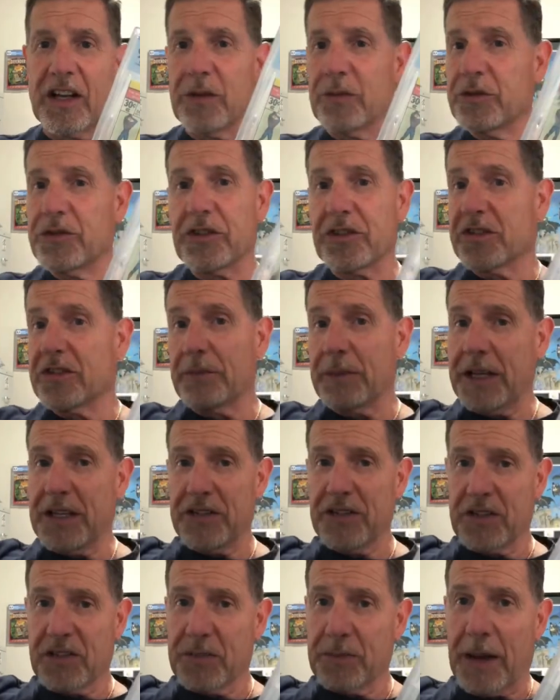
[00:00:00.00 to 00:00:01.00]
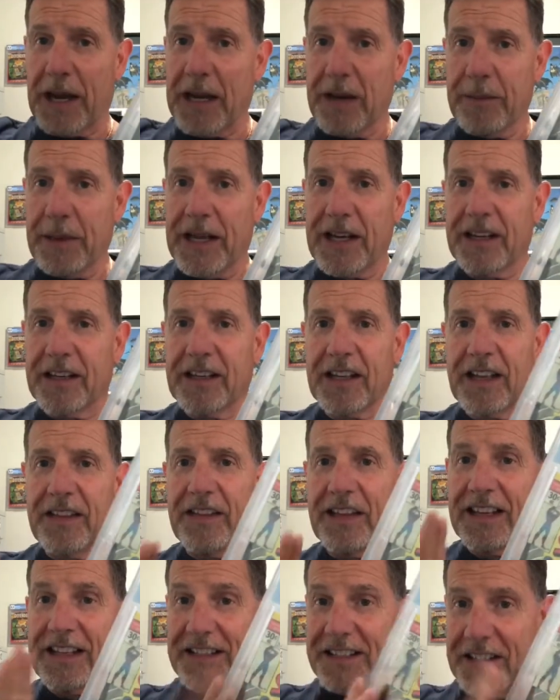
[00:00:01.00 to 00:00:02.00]
it was just Amazing Spider-Man, and
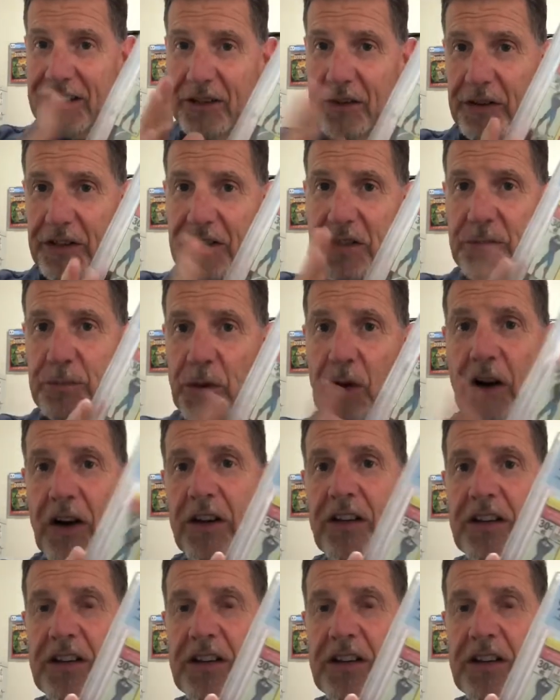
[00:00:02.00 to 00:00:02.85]
until this book.